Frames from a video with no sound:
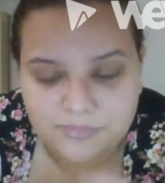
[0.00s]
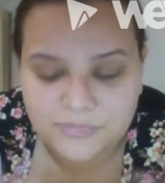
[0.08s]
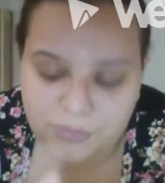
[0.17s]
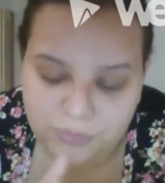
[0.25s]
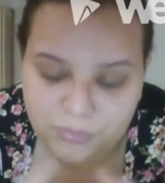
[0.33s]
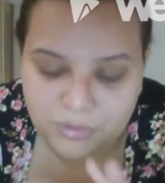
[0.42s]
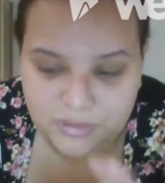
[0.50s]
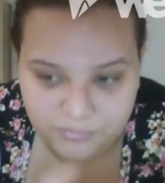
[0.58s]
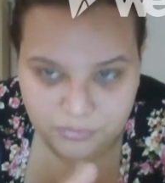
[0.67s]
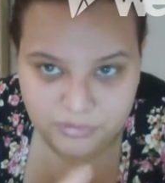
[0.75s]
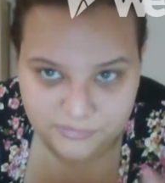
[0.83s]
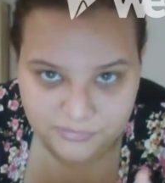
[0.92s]
More than
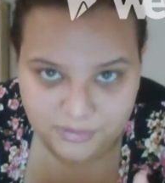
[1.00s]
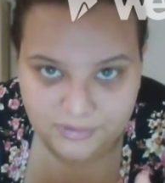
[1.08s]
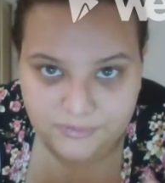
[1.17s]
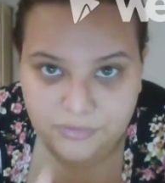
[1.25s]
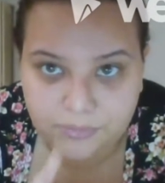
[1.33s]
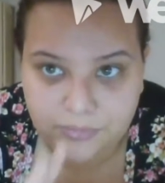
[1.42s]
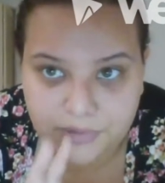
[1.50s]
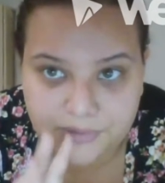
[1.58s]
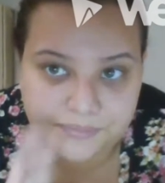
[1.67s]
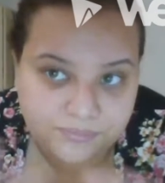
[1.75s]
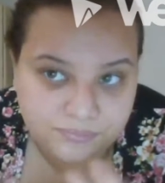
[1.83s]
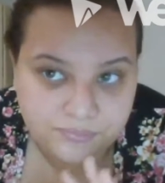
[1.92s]
4s and 5s, but
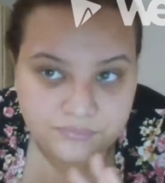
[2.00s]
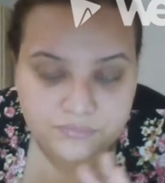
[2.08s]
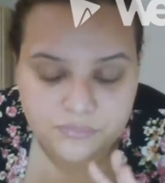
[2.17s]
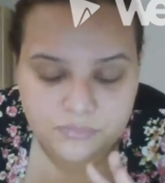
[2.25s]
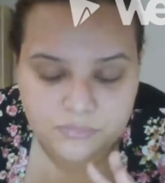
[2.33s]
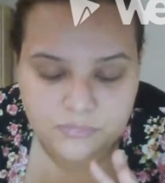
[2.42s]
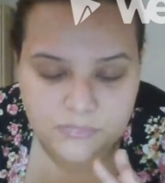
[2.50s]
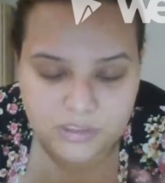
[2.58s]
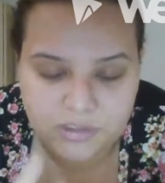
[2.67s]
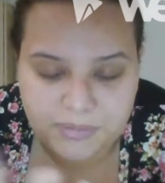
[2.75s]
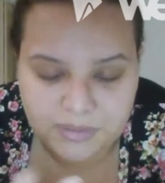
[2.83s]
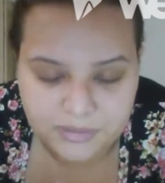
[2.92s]
it
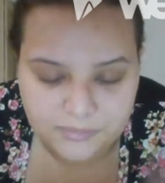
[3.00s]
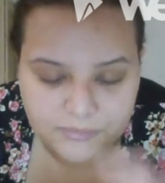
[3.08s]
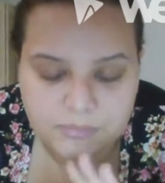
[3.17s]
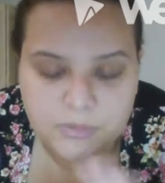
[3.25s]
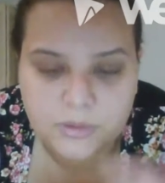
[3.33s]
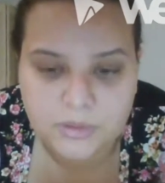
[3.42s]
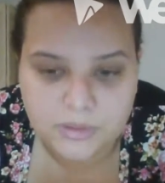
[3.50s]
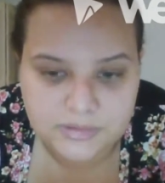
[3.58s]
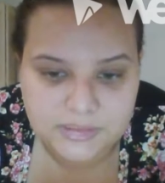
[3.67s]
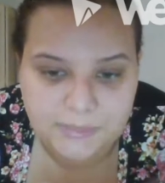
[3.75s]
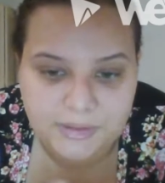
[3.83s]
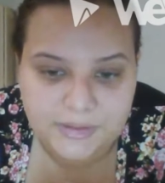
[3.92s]
would be around the
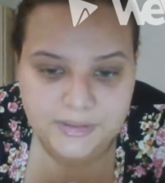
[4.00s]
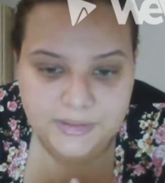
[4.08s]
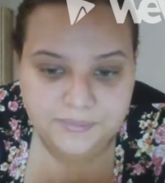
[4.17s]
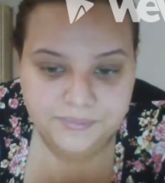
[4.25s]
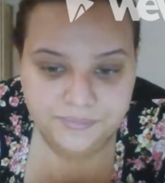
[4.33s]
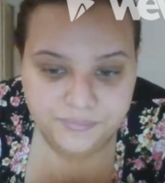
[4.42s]
same area.